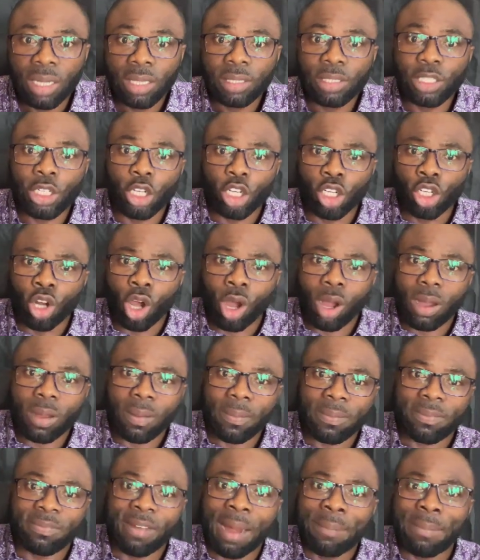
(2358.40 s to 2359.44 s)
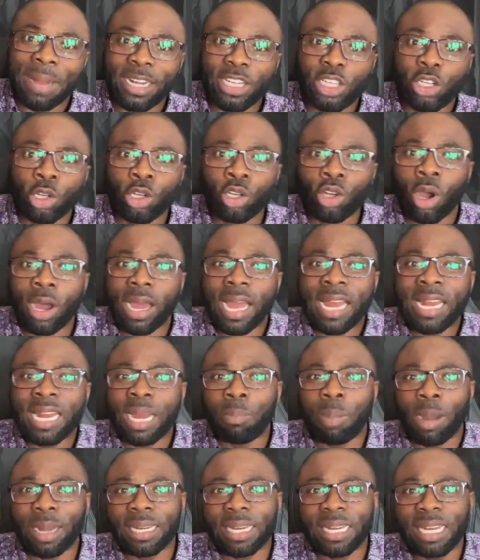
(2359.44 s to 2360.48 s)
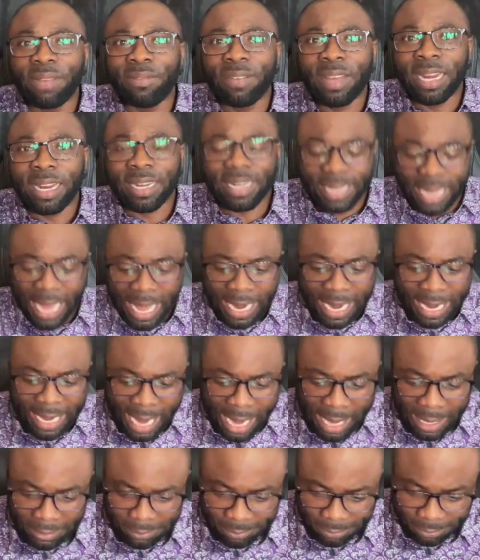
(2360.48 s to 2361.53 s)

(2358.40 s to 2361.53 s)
Do you know, Rama, do you know anybody living in Canada?